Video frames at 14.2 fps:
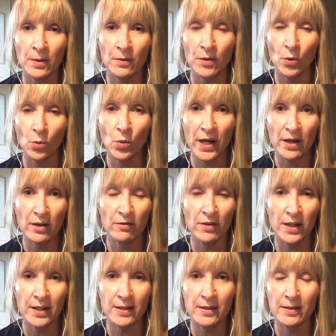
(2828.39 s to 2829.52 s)
the weight of
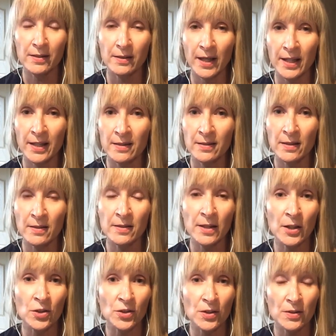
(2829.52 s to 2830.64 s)
it, any
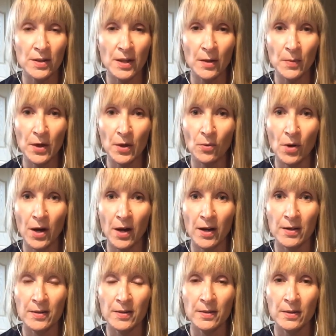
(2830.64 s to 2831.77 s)
sensations that may
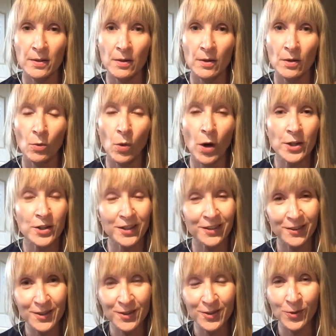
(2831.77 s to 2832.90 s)
arise, watching
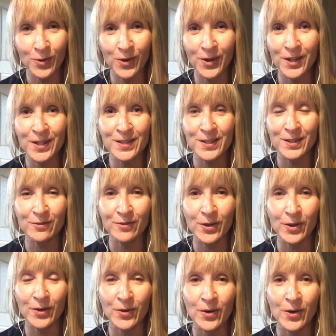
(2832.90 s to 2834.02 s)
the stories, if
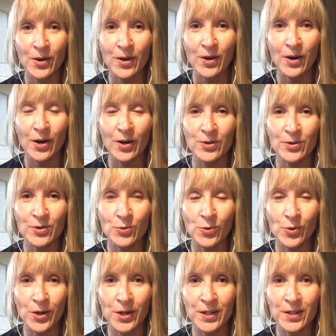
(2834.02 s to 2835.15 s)
there are
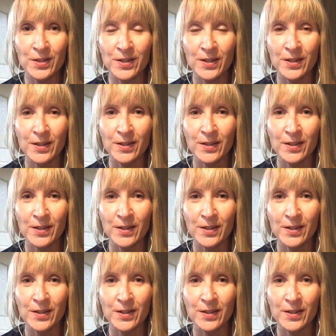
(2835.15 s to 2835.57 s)
stories